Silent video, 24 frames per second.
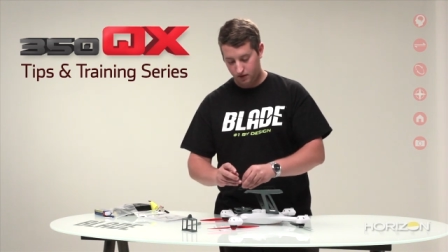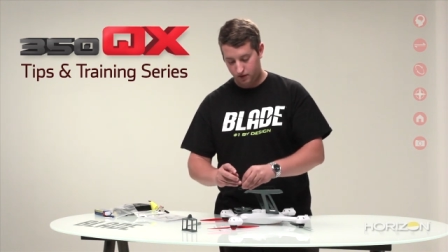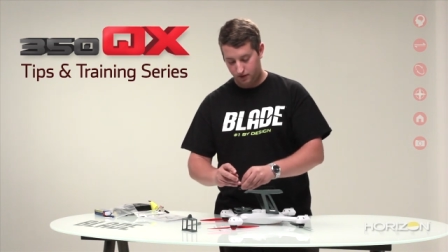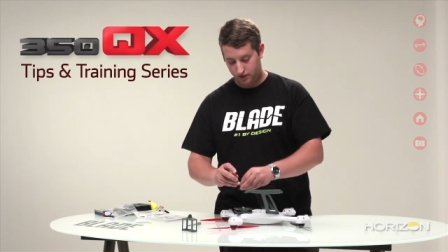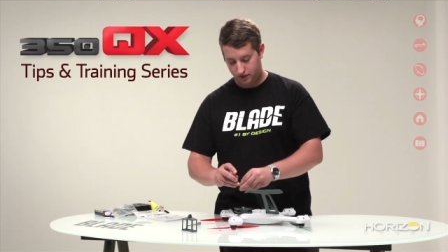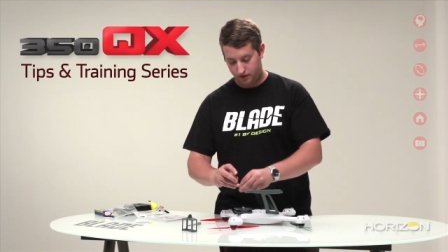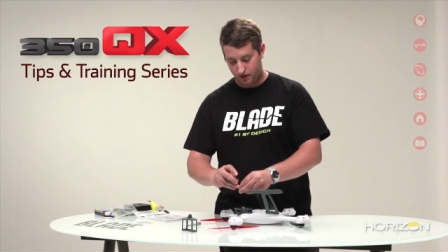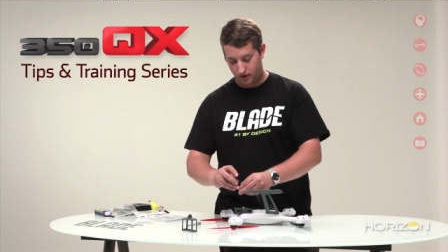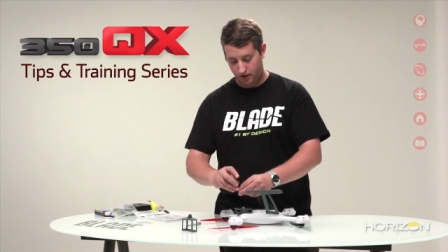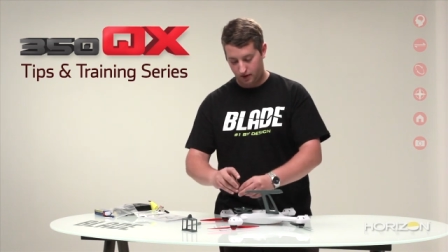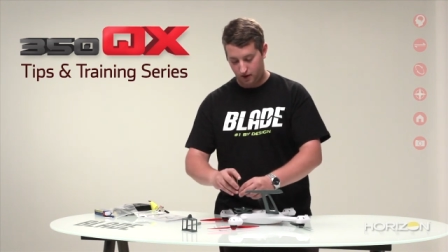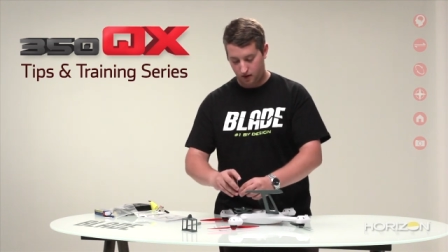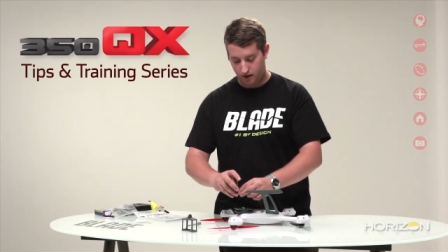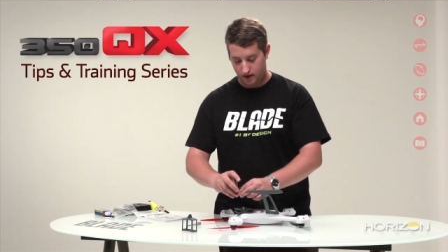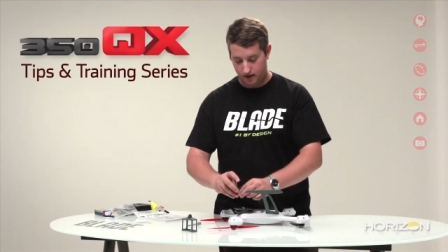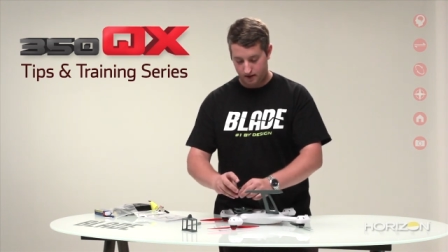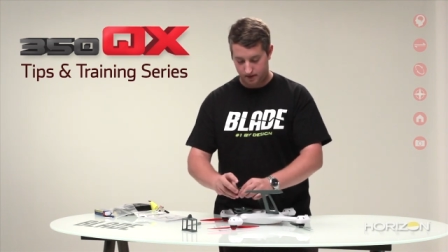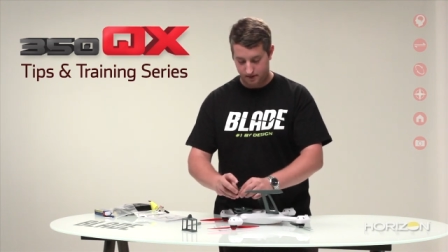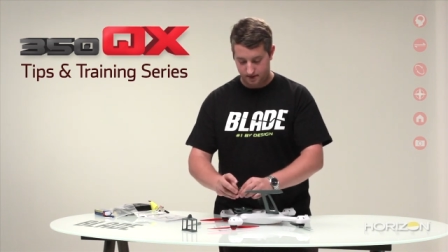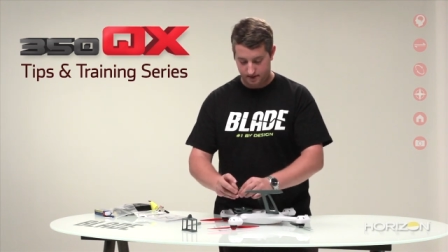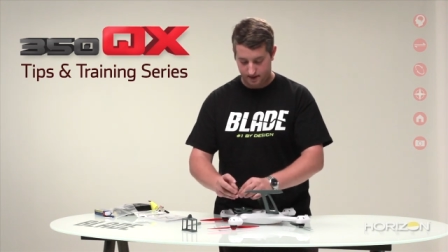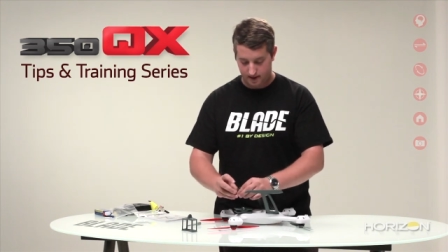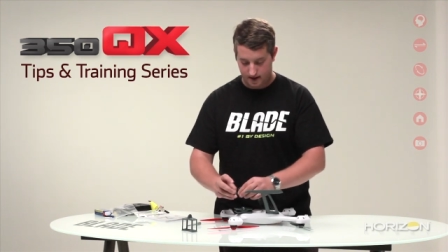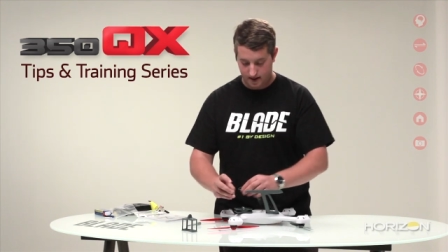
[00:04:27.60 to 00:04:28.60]
You're just gonna go
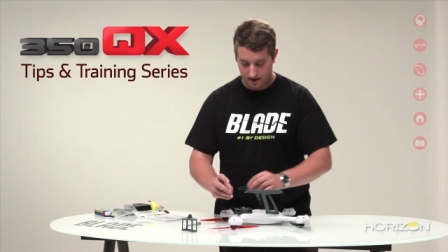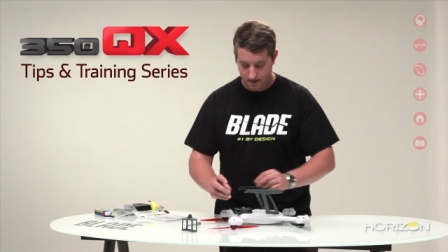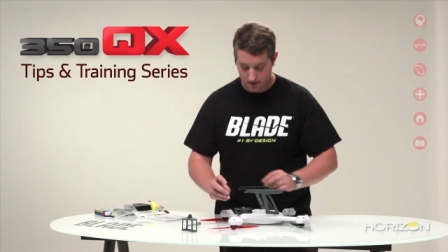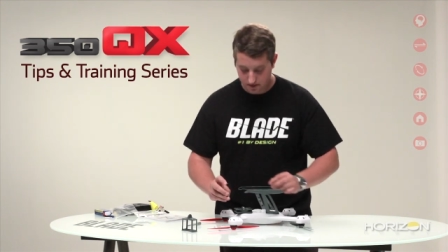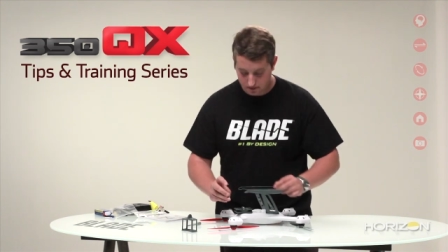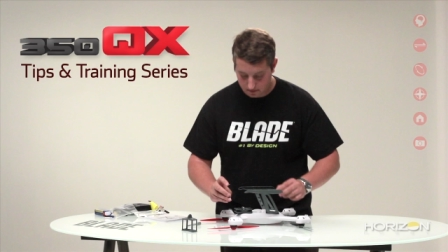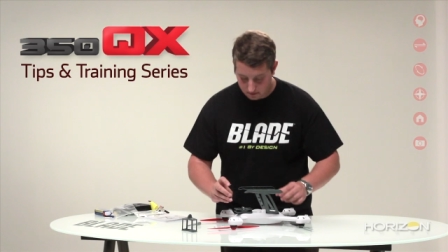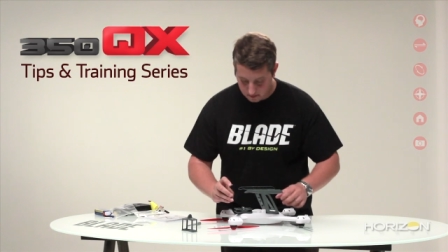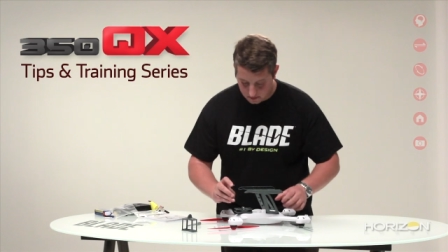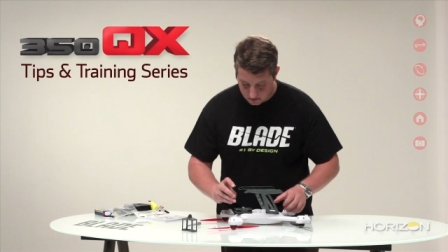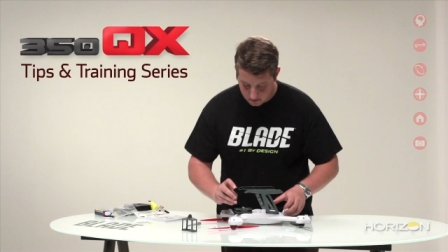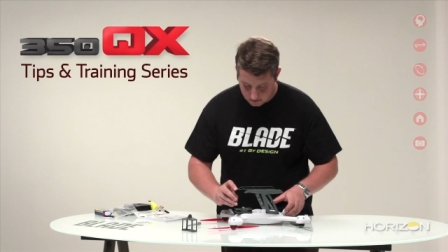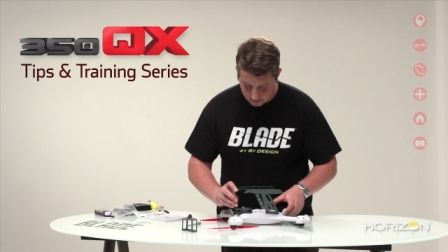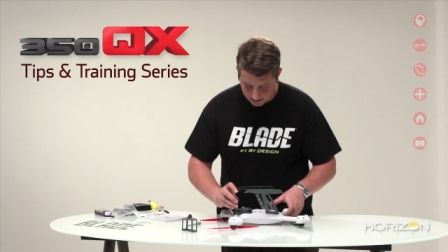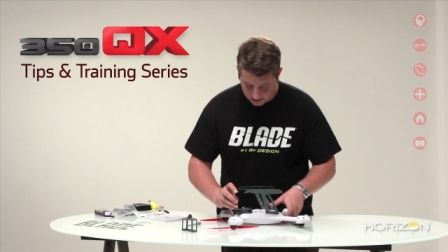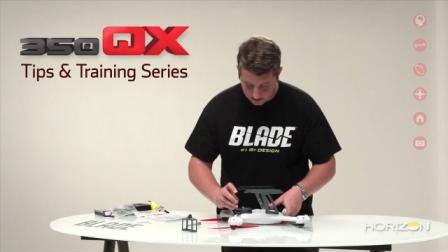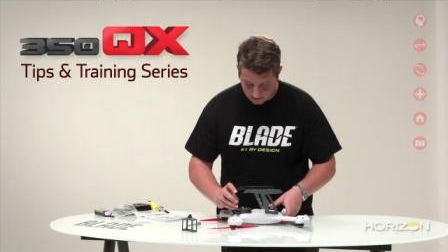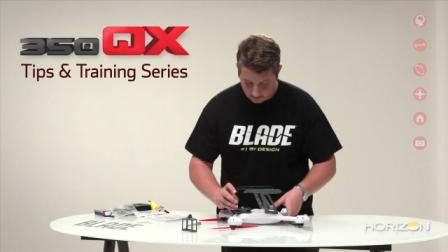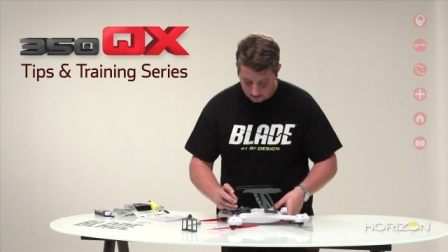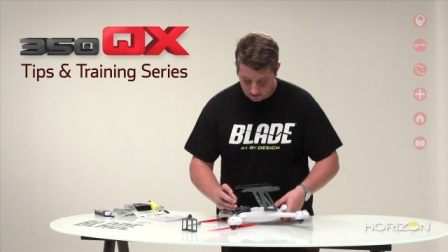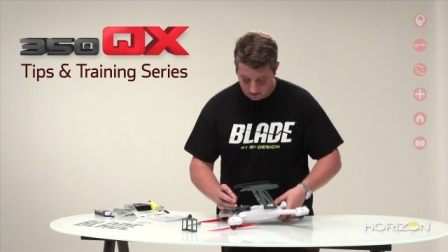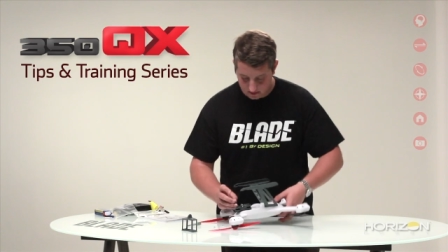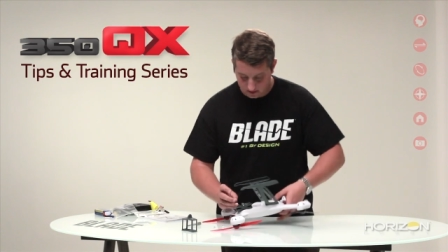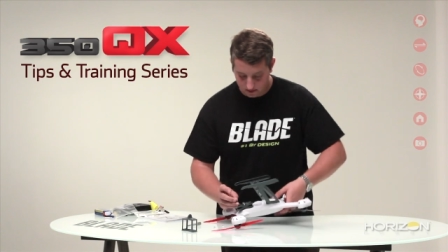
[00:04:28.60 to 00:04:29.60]
ahead and slide the screw
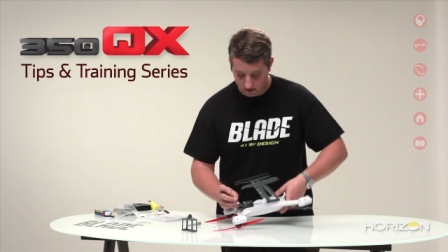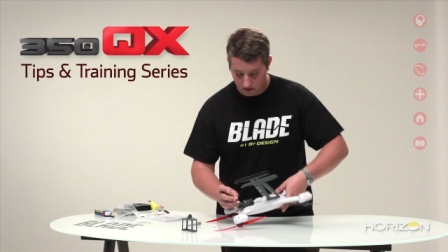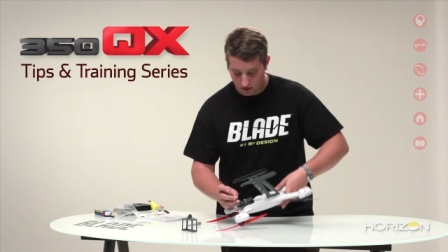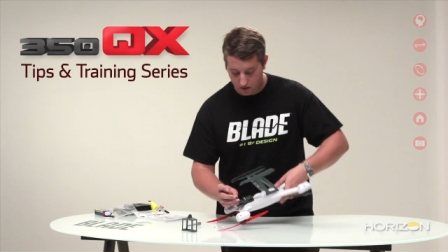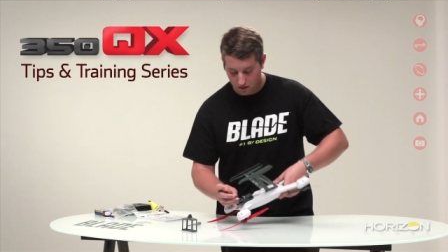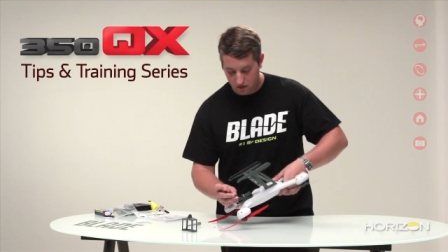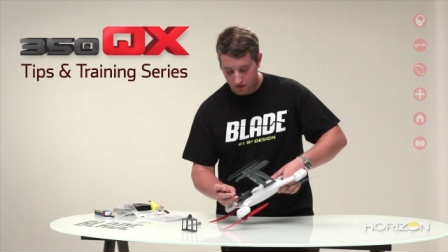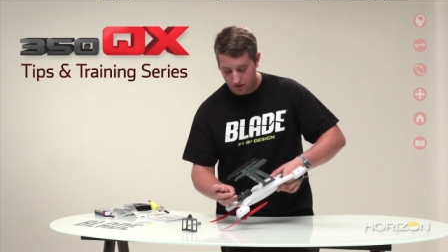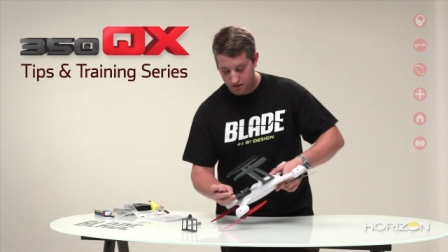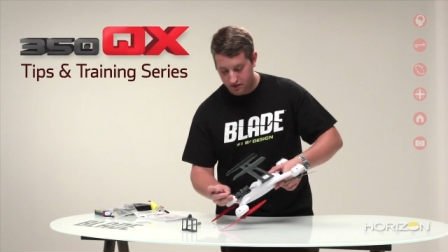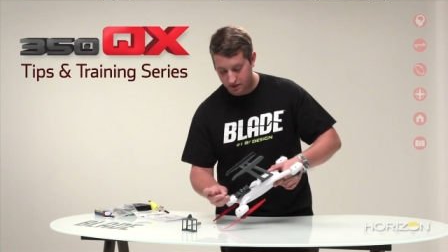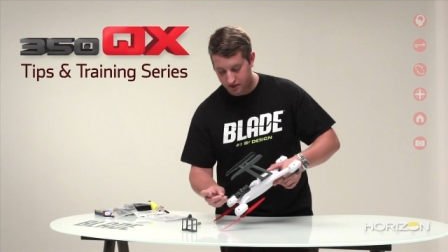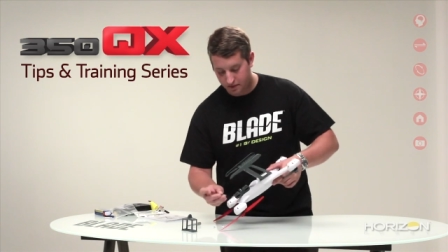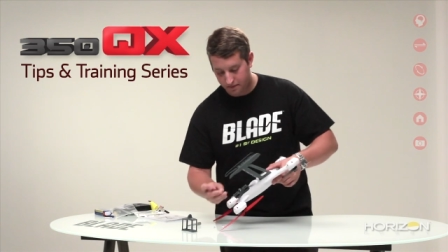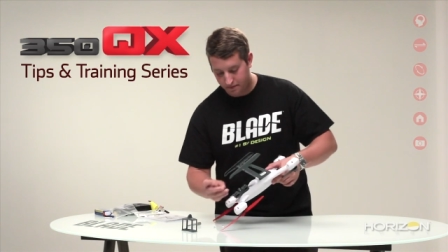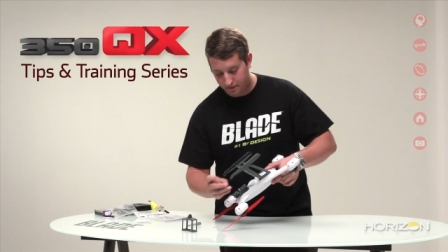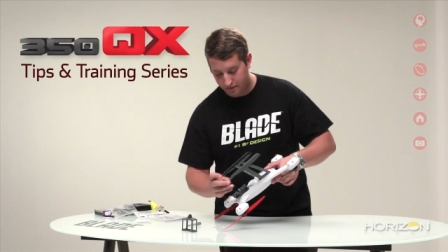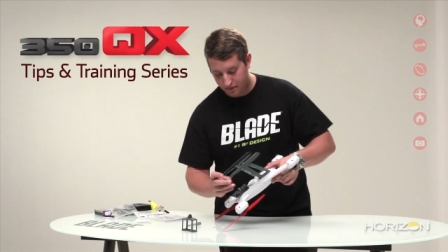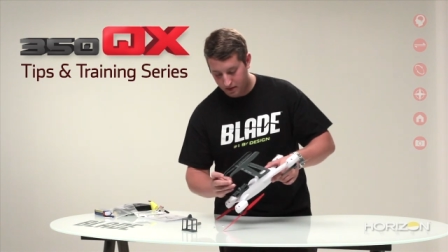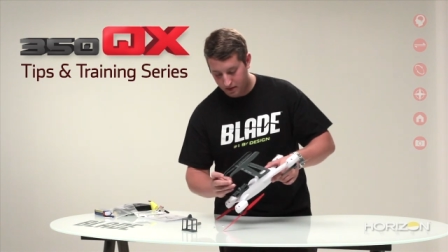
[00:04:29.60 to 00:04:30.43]
down into the holes